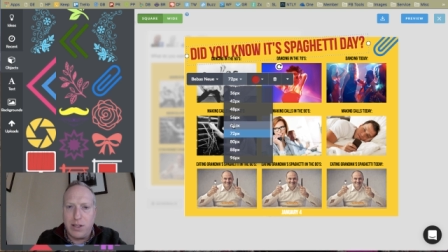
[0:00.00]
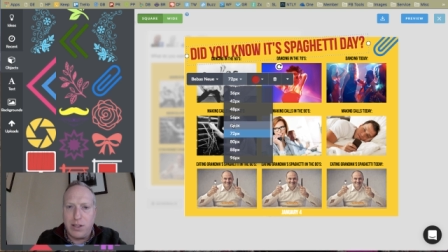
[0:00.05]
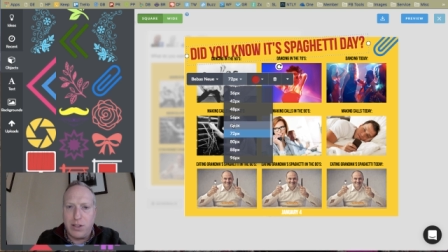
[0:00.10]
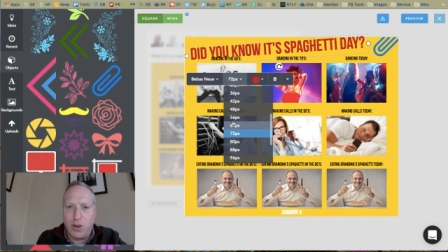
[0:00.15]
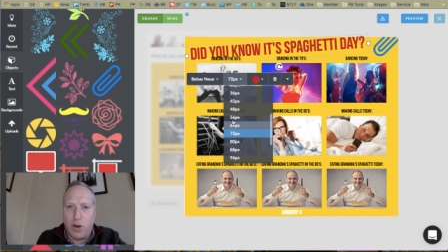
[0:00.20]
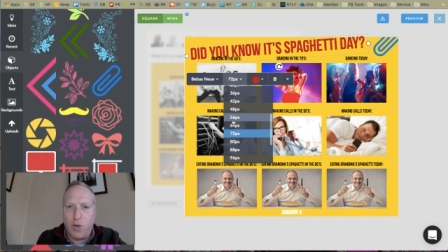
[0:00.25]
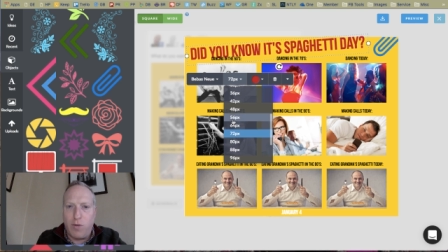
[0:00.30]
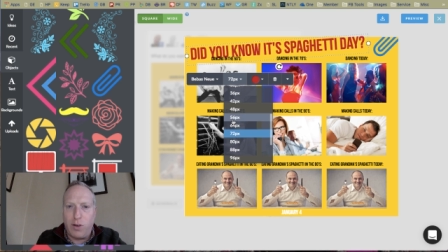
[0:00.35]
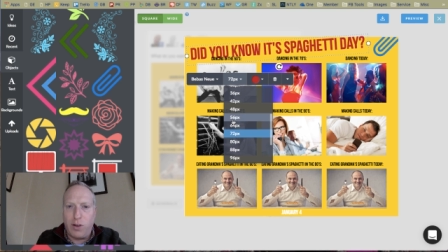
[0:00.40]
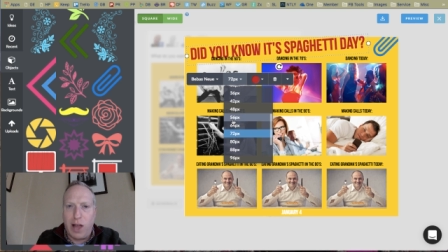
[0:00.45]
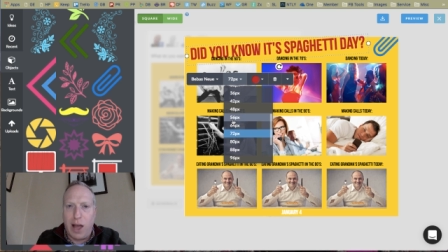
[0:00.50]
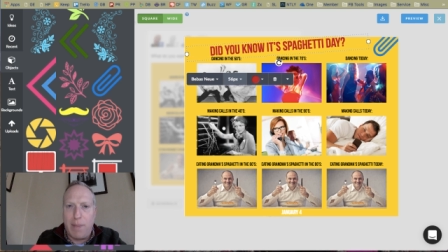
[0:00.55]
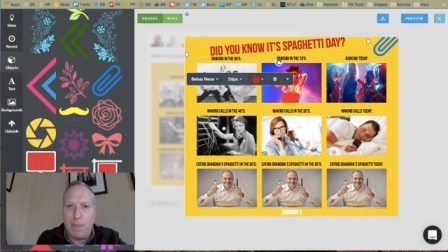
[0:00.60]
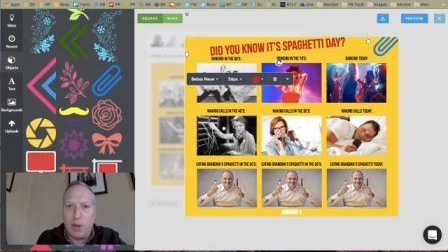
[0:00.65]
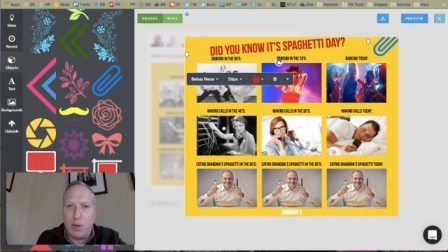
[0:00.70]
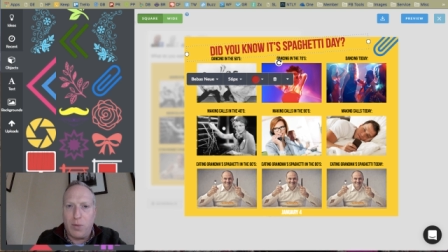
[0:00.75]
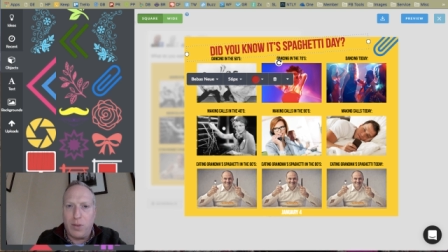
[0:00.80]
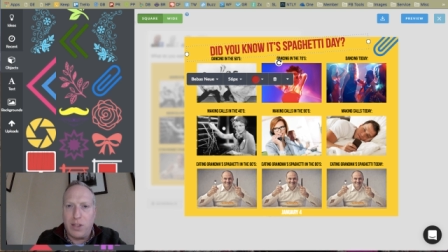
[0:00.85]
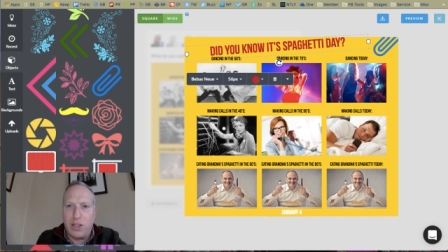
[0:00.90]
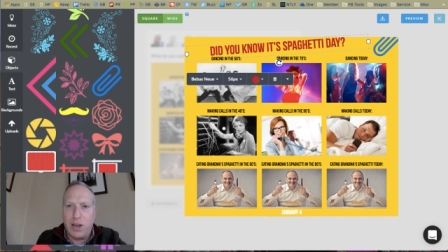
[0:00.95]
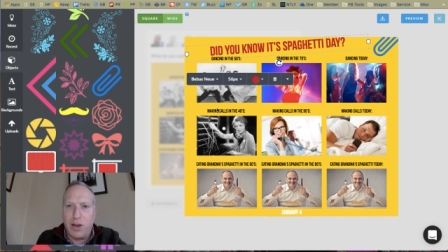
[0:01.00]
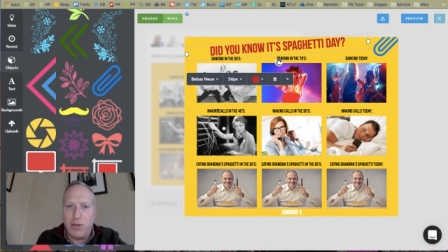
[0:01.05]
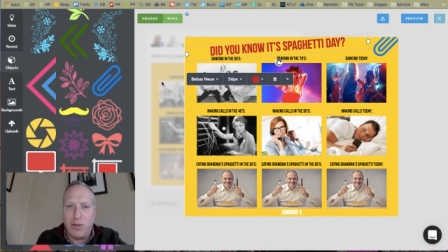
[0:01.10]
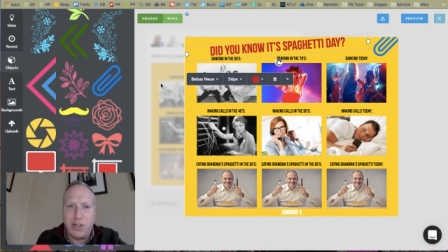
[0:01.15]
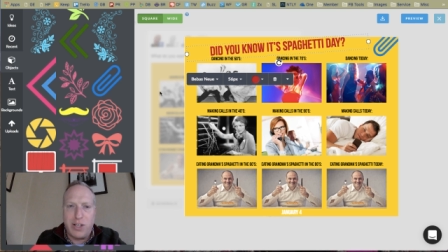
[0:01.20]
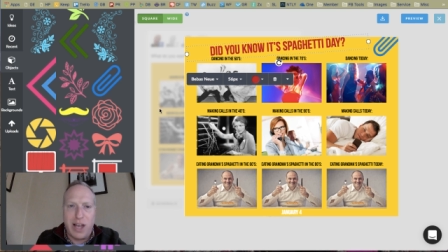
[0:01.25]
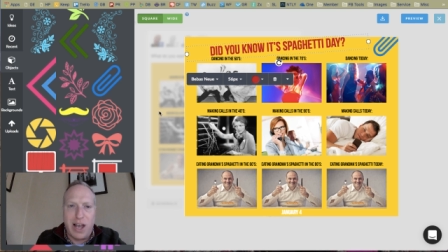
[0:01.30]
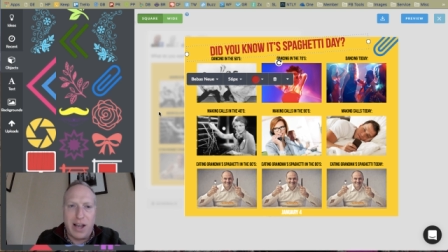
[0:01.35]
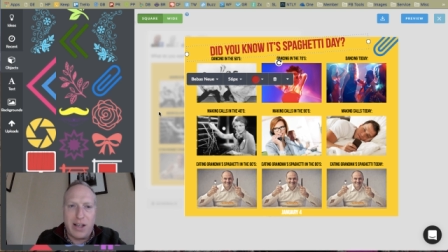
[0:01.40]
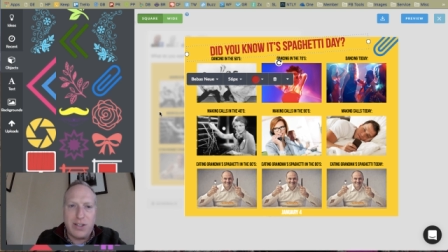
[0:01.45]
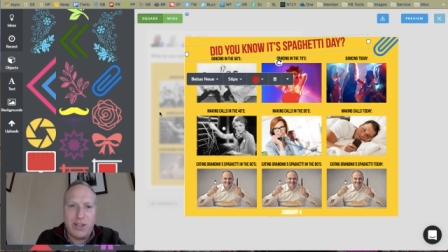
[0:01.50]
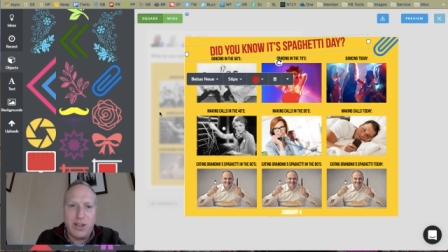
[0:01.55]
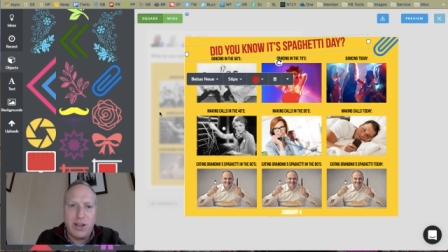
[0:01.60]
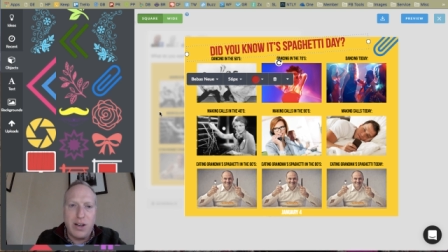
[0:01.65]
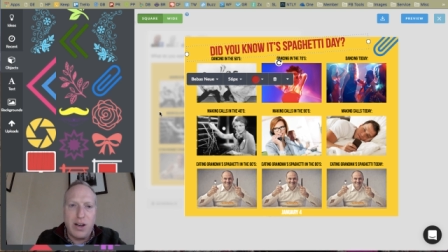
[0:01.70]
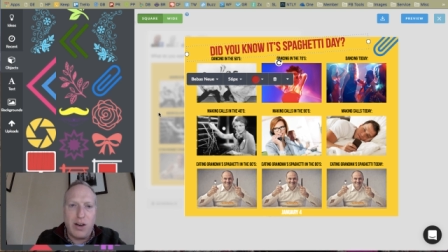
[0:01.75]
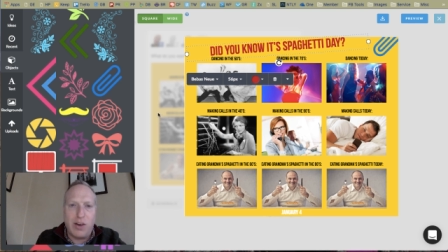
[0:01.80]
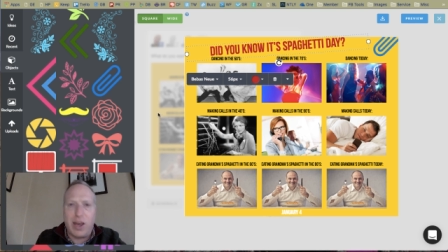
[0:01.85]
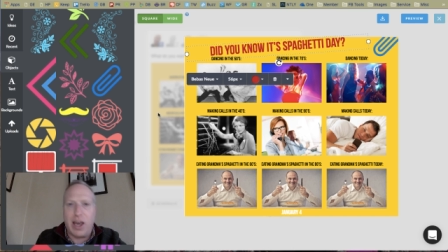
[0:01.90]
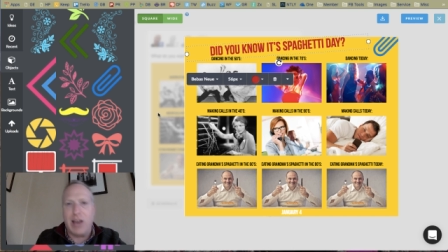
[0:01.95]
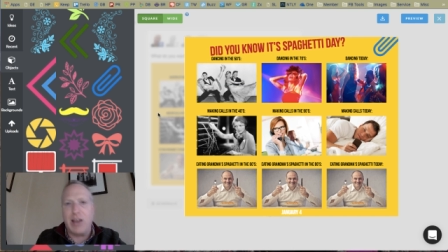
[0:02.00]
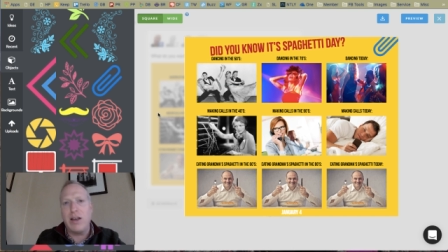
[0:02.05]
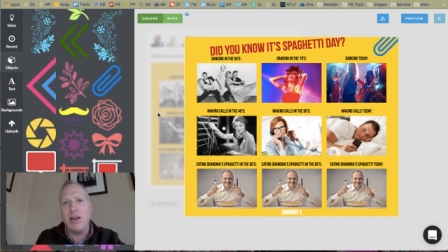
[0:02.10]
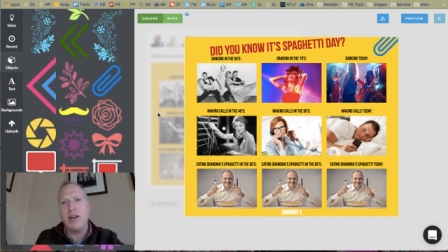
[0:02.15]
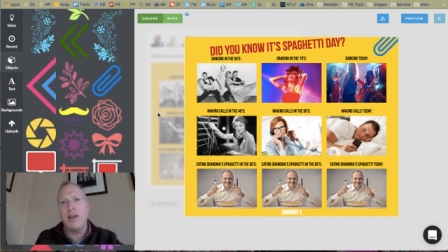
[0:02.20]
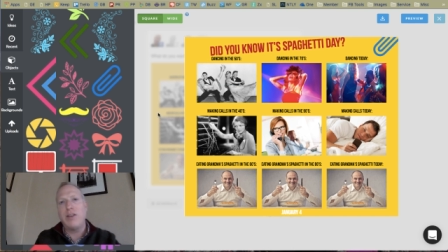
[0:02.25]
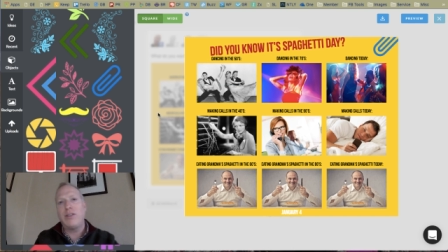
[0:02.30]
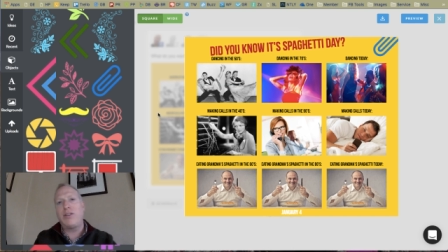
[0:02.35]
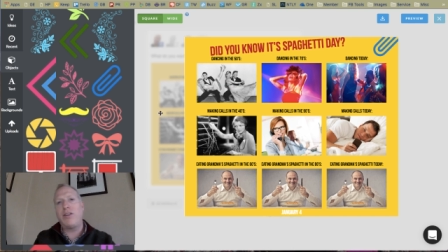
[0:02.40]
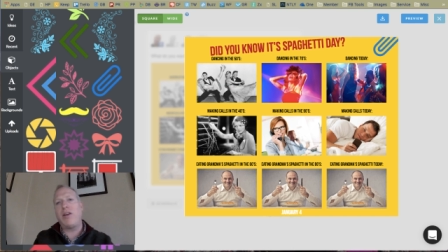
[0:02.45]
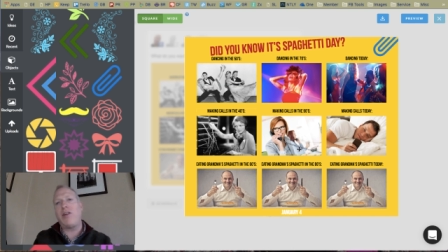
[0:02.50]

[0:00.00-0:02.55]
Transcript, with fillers: it's overlapping with the other text. Okay, so